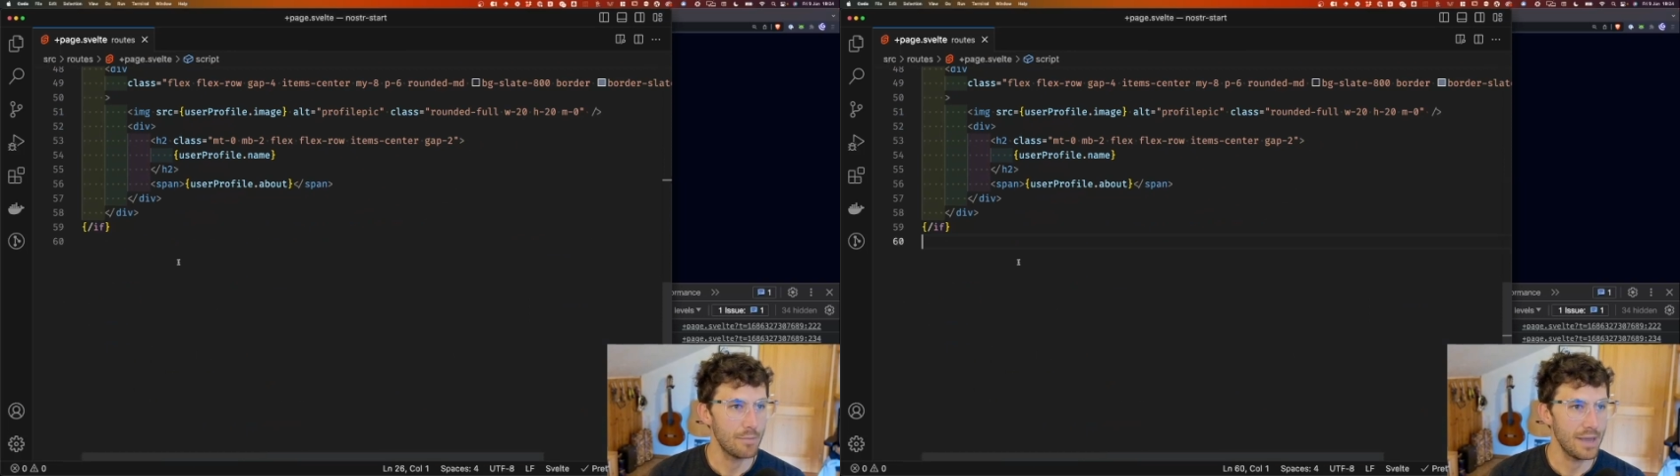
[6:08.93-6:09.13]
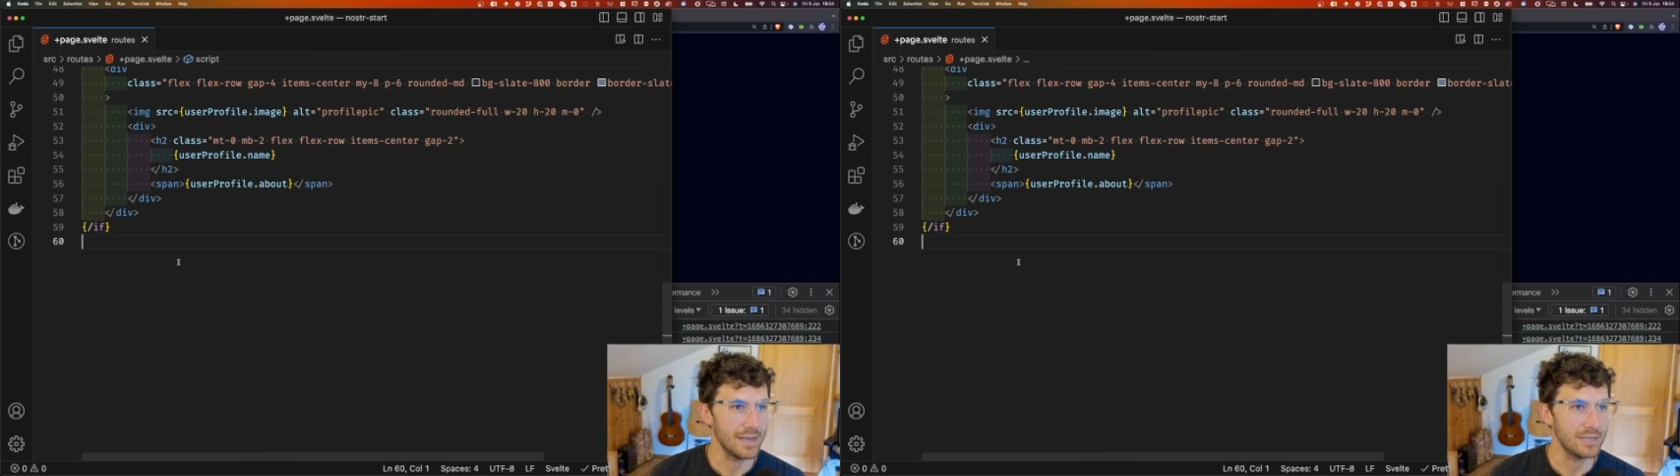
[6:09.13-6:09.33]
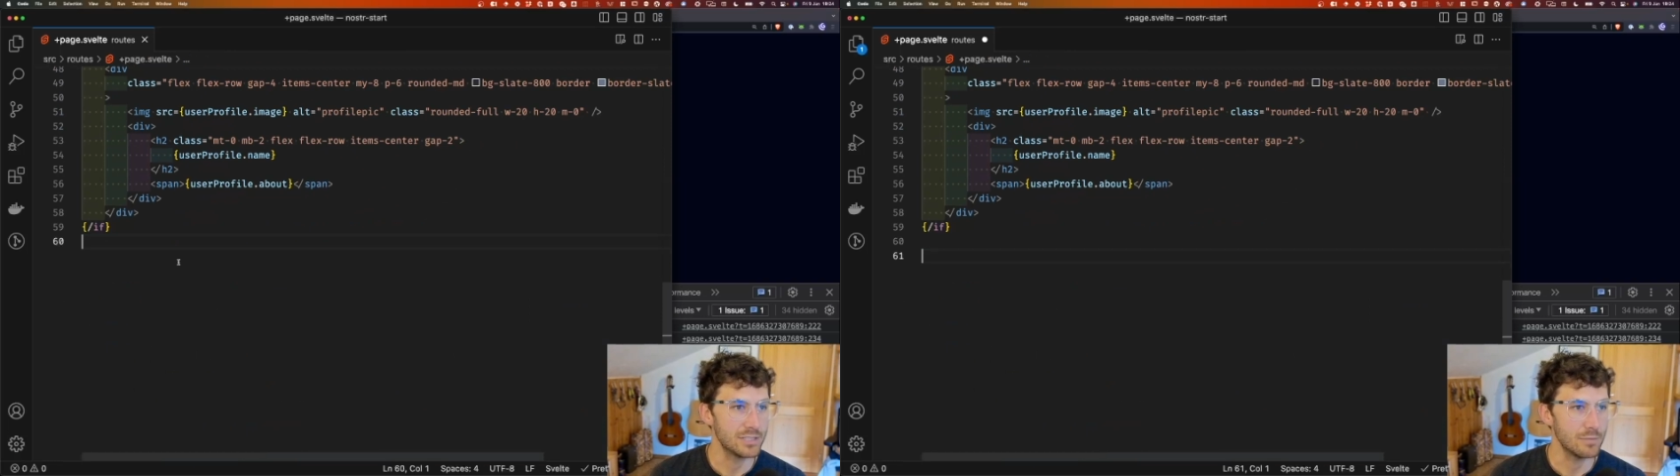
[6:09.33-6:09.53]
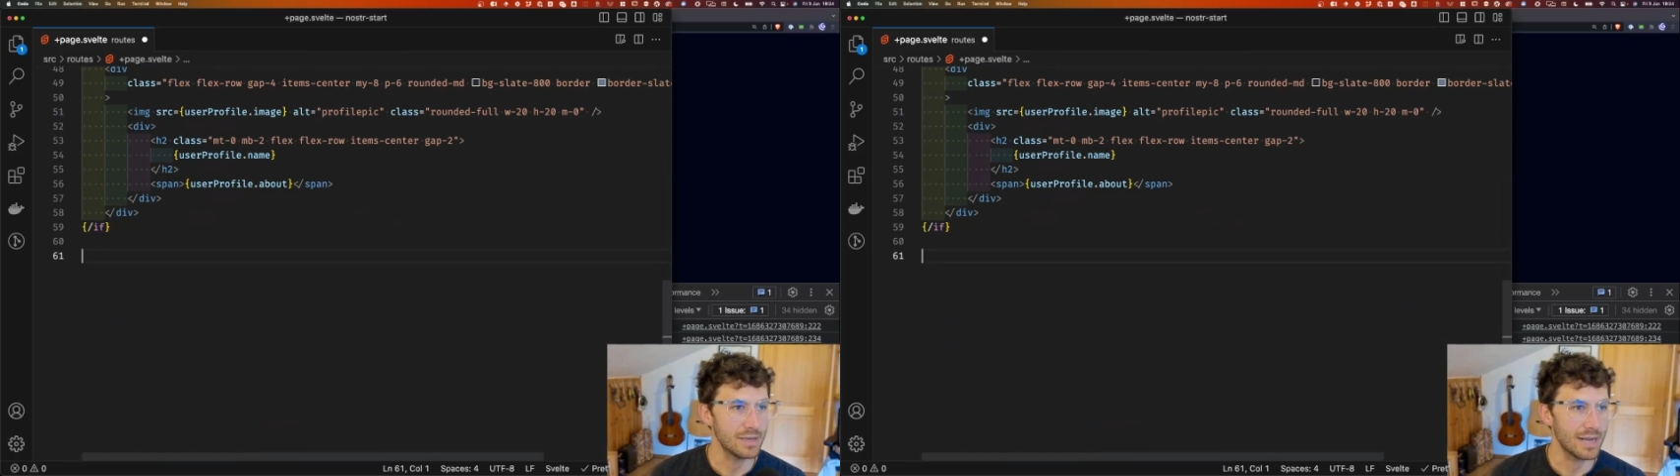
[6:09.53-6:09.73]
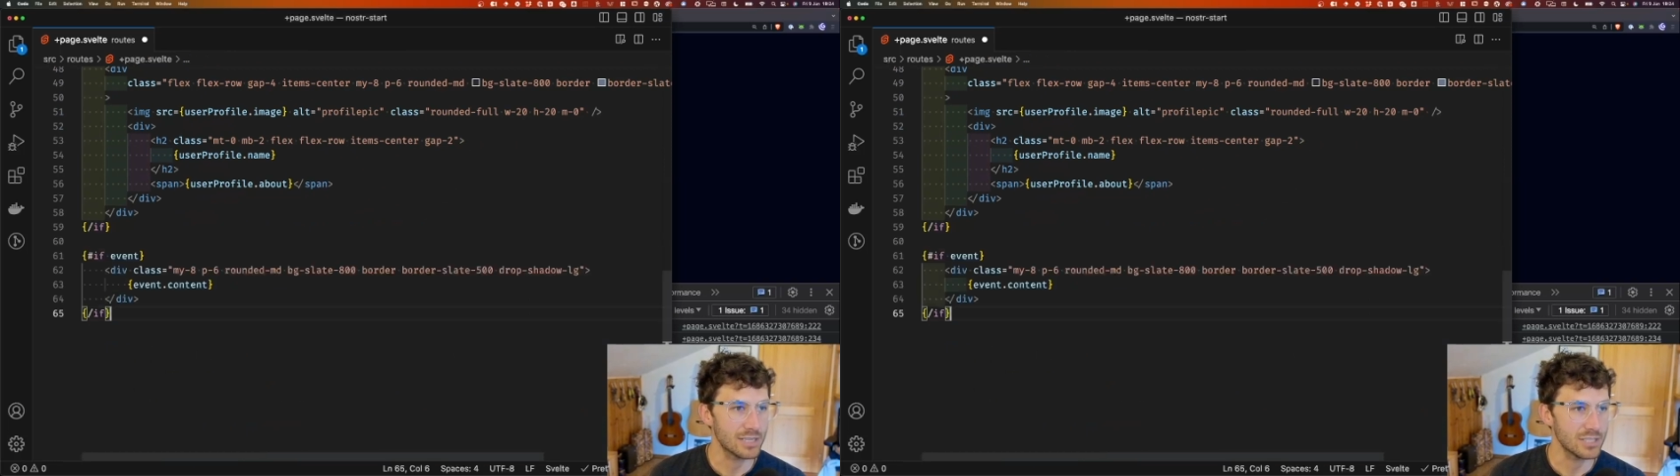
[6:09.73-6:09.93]
page so that we
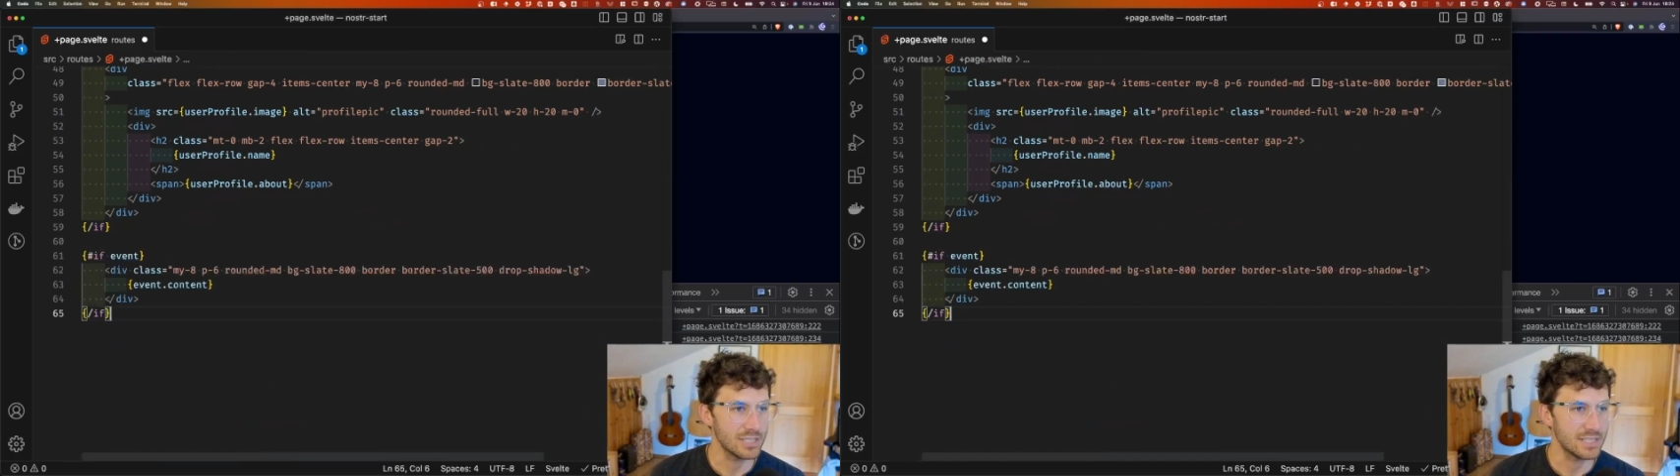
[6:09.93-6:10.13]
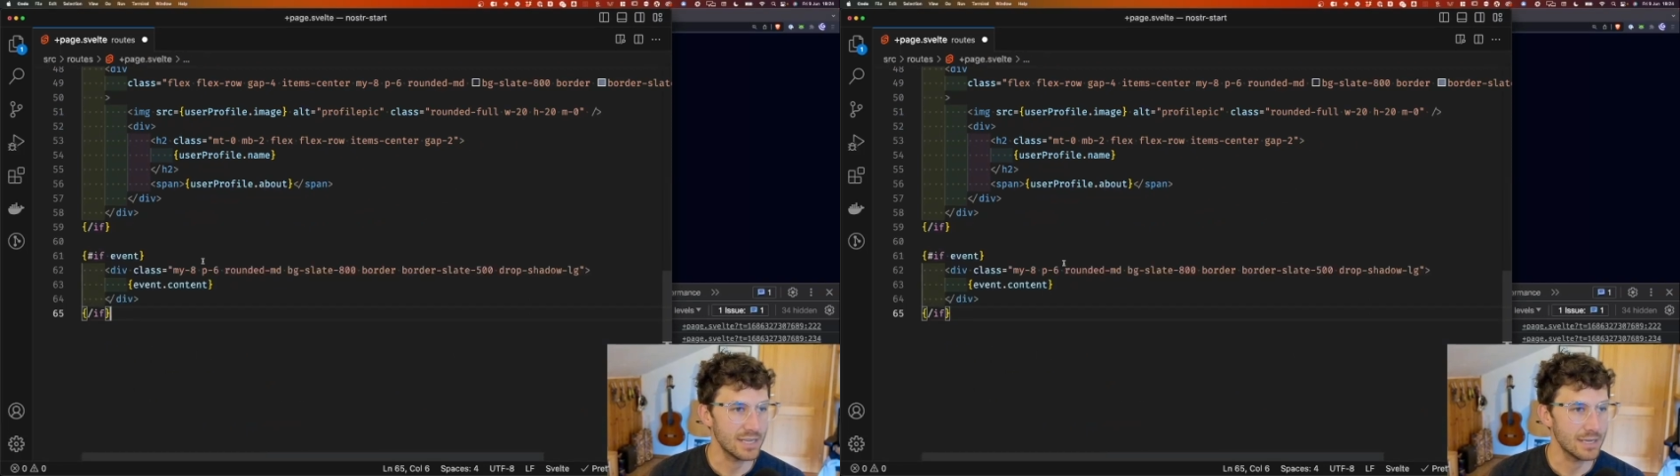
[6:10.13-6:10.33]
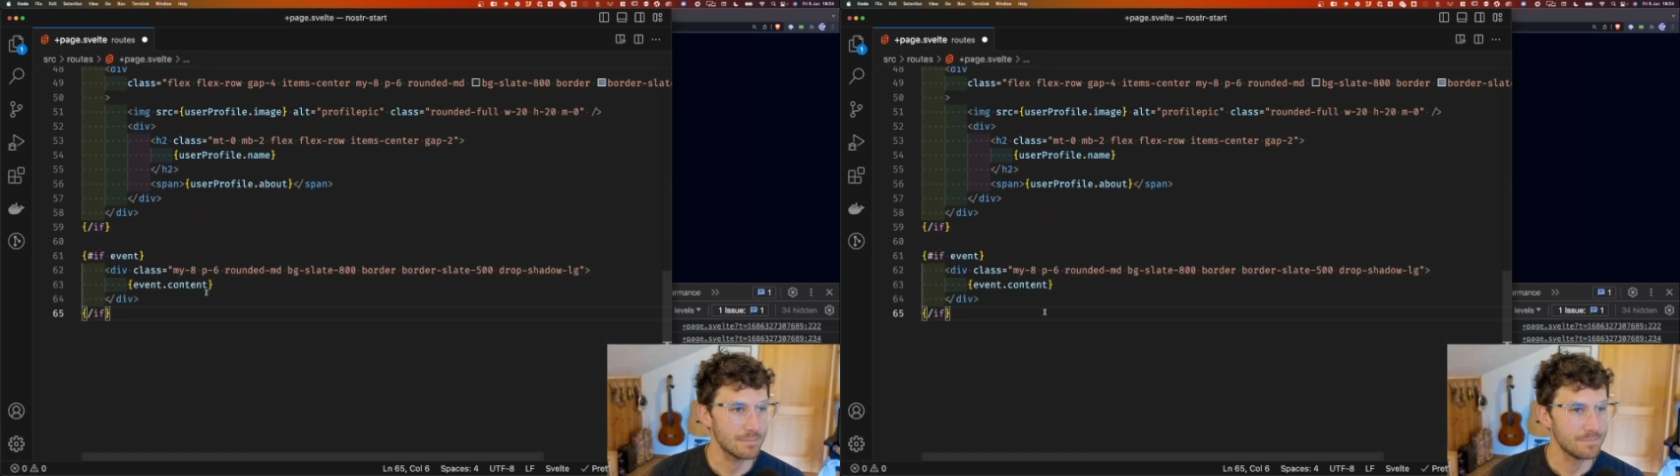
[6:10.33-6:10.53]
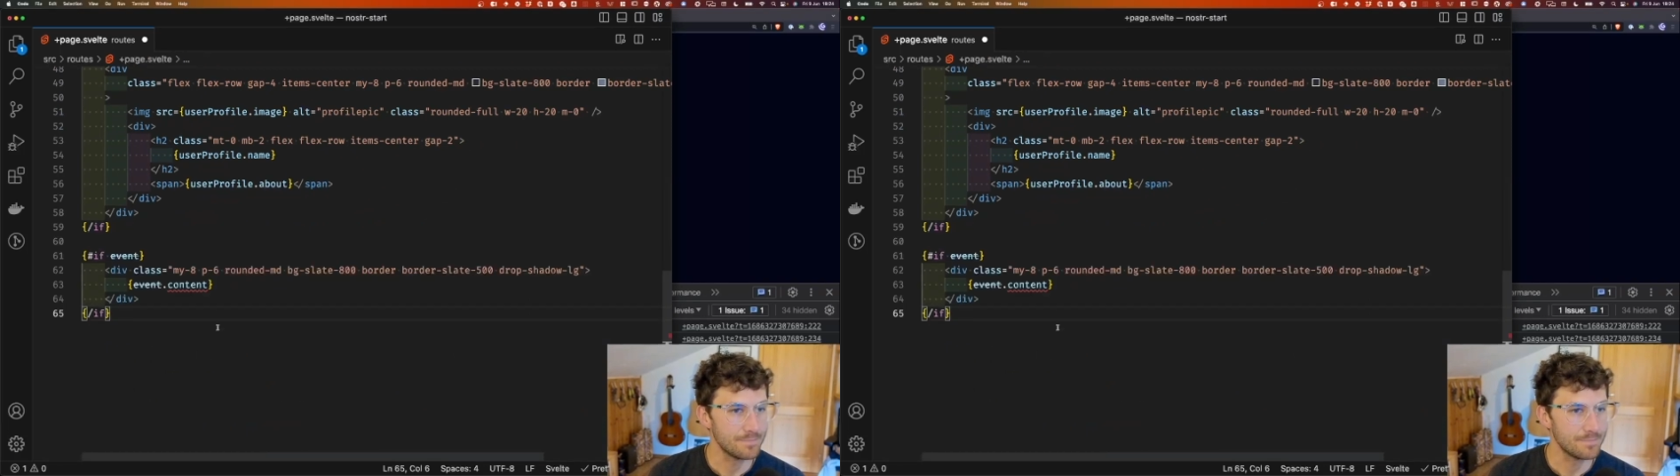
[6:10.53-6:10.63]
can actually see it.